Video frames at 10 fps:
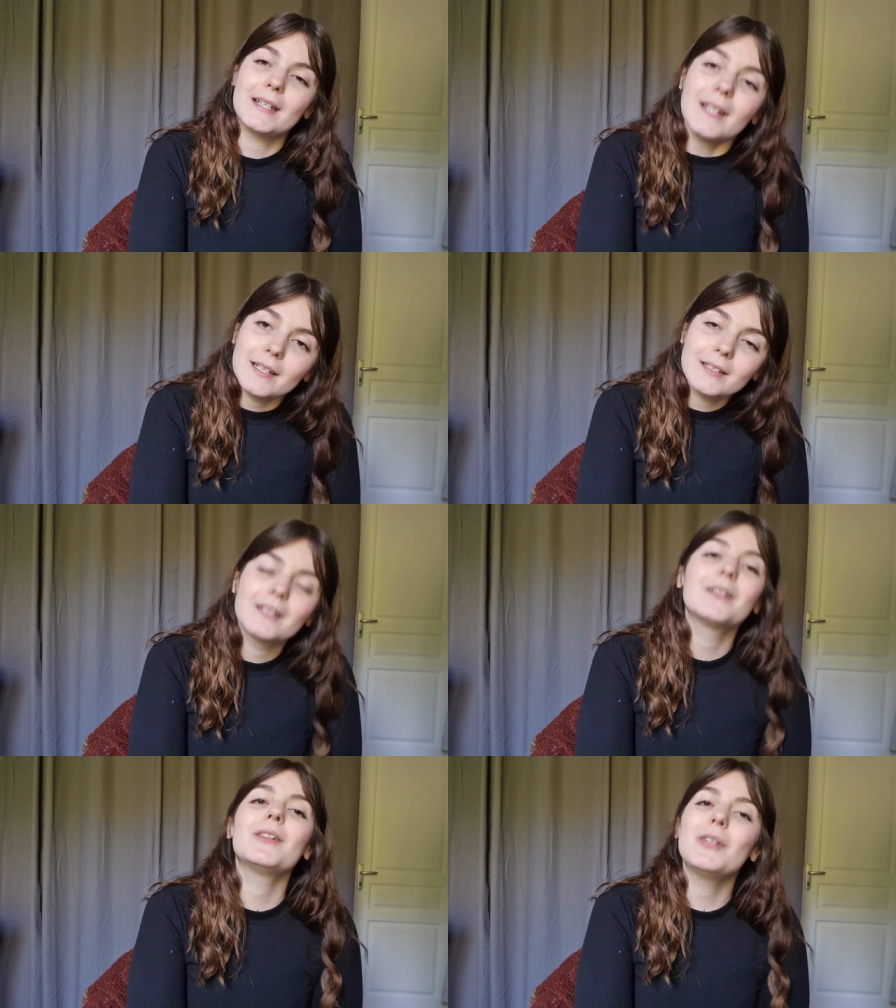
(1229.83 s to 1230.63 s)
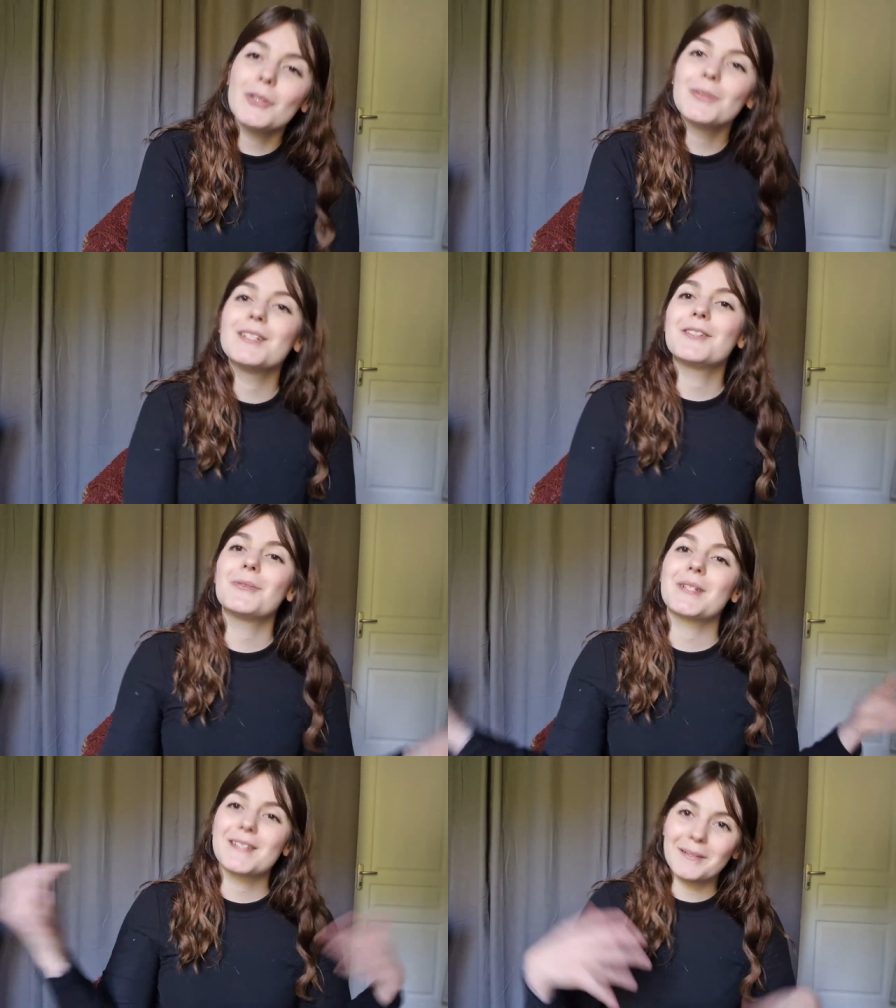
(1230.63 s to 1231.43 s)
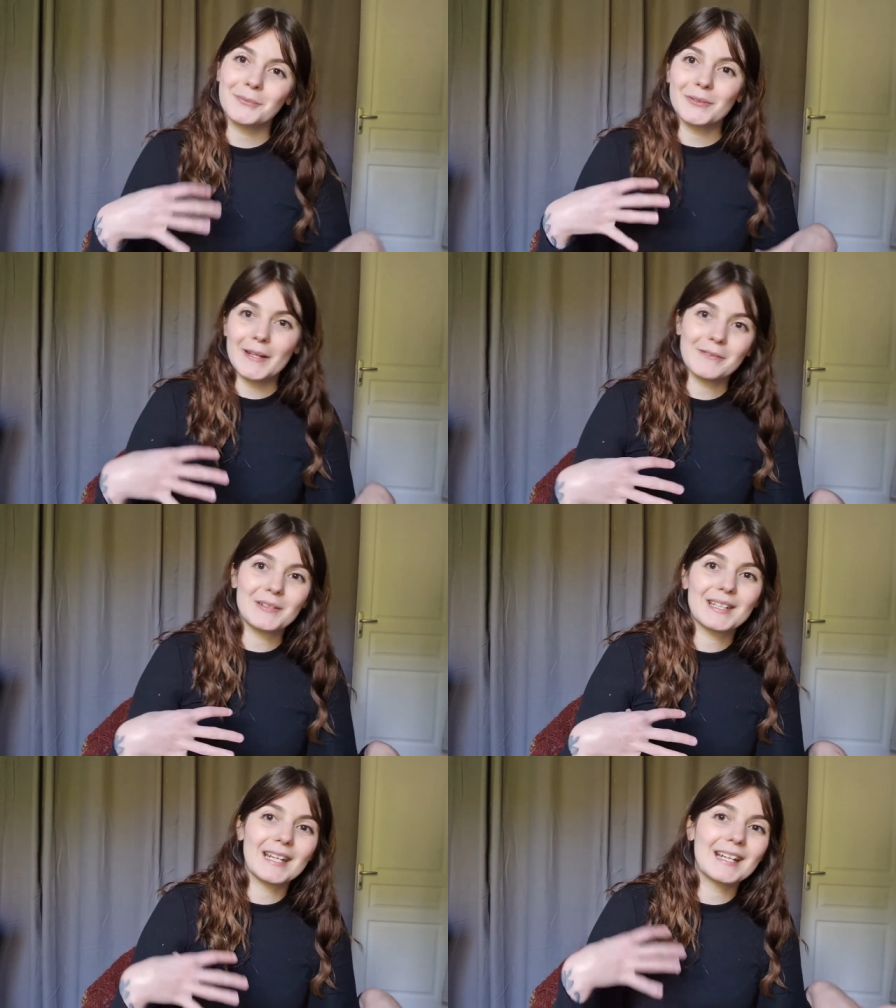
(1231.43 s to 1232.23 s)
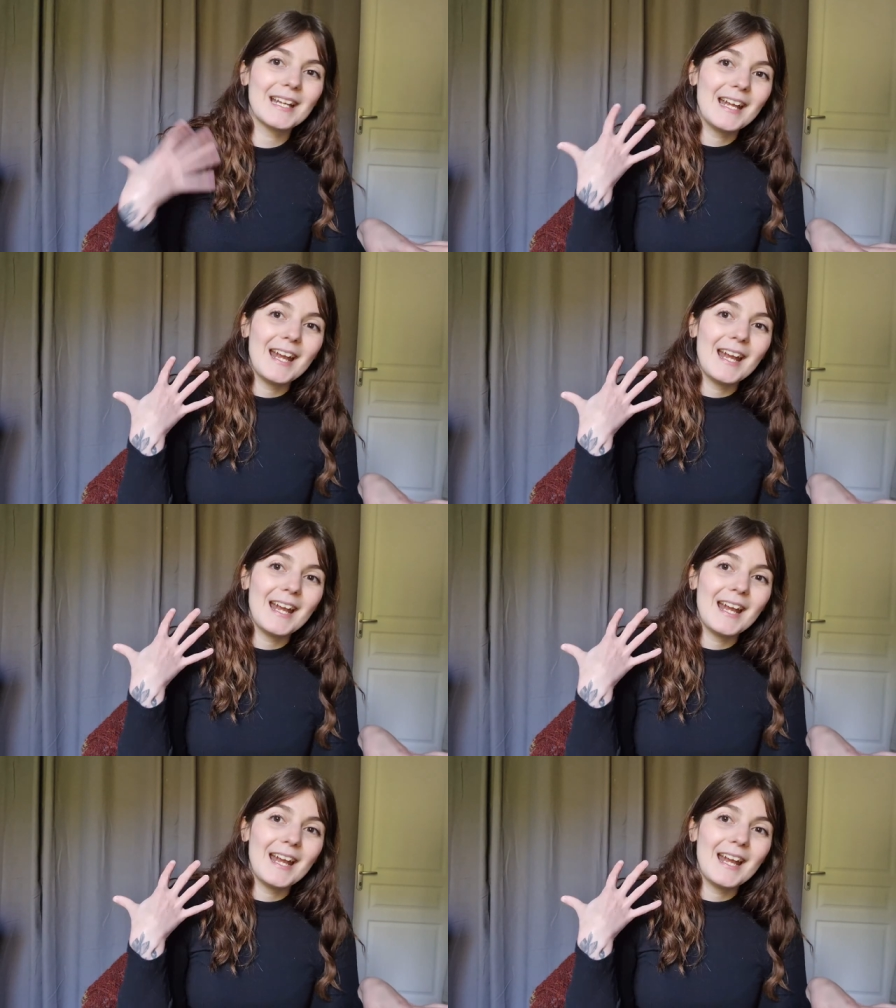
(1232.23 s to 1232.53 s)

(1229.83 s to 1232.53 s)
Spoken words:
and then you need to assemble everything.